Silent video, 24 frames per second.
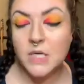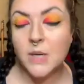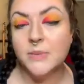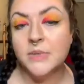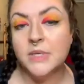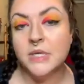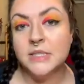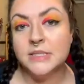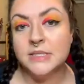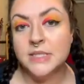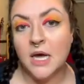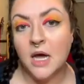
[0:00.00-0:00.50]

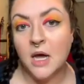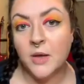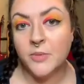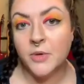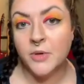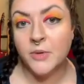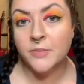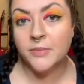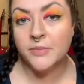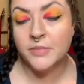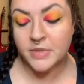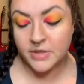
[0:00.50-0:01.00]
because the
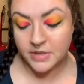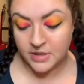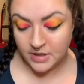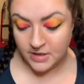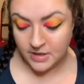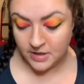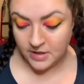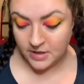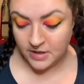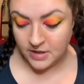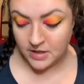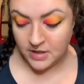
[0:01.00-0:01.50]
album,
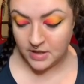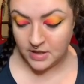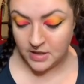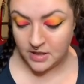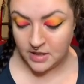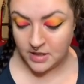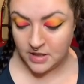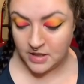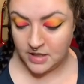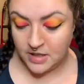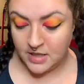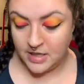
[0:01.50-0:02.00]

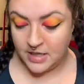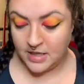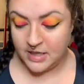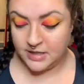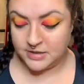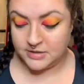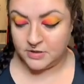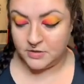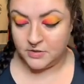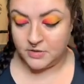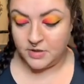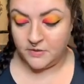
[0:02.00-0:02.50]

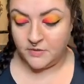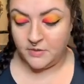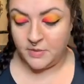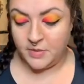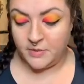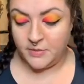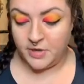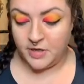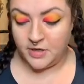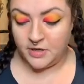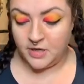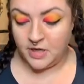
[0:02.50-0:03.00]
as you can
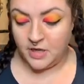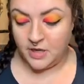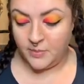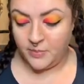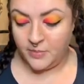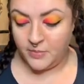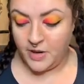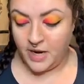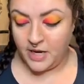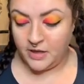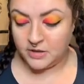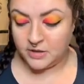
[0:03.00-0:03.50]
remember, I
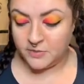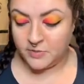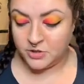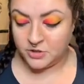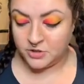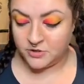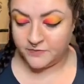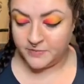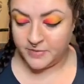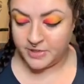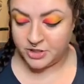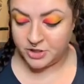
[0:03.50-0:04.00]
piled a bunch
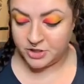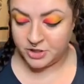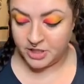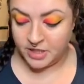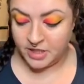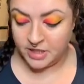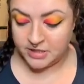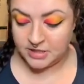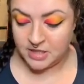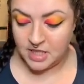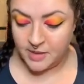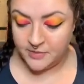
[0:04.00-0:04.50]
of my shit
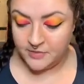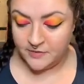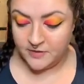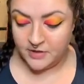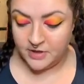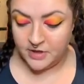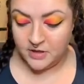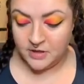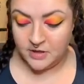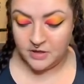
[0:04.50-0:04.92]
on top of it,